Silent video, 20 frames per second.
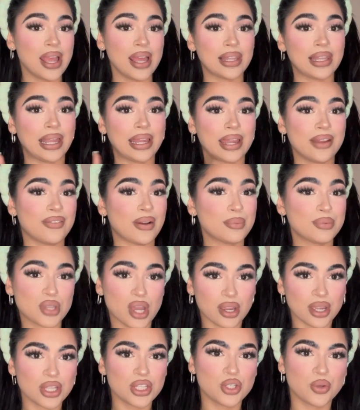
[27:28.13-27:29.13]
Like, if I'm
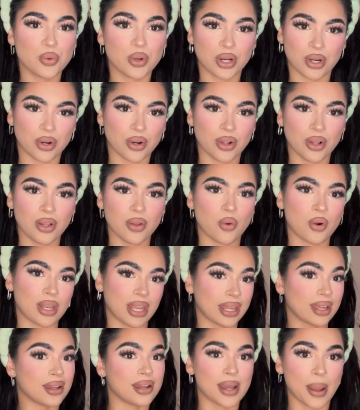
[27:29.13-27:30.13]
talking to a girl or
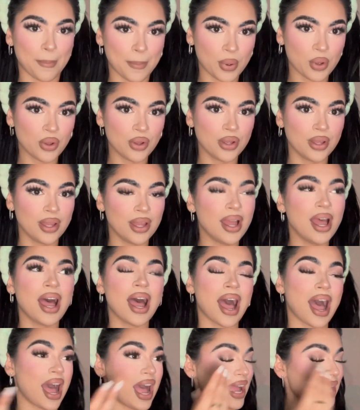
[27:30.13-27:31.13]
like a couple,
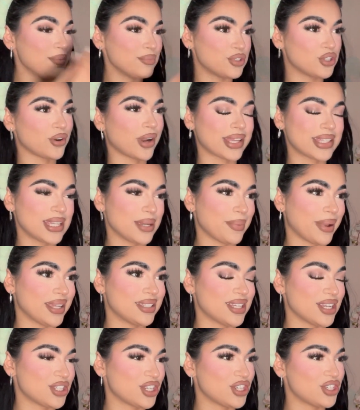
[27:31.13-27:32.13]
I am directing my
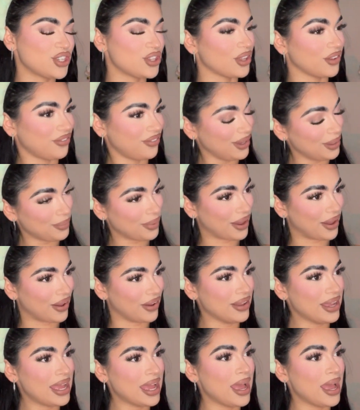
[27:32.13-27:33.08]
attention to the female.